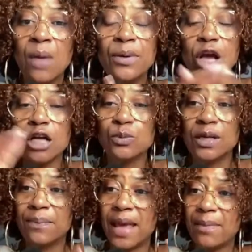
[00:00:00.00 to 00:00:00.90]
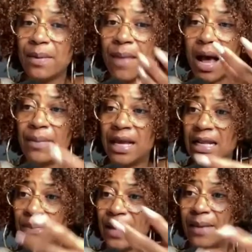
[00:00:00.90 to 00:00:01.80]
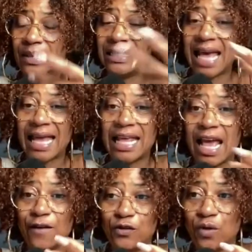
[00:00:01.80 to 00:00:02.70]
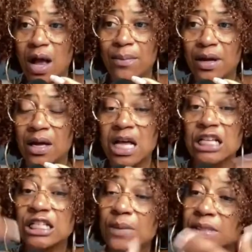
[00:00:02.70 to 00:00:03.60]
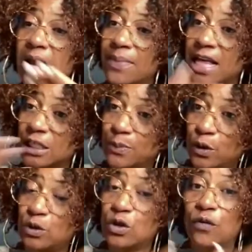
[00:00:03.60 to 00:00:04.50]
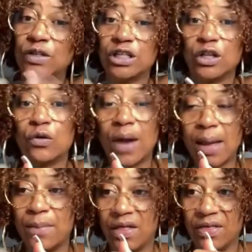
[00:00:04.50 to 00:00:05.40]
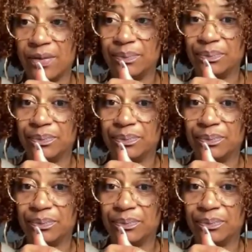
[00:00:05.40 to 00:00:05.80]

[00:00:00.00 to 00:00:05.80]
Because when the baby mama and the baby daddy have drama, sometimes that spills over to the grandmother.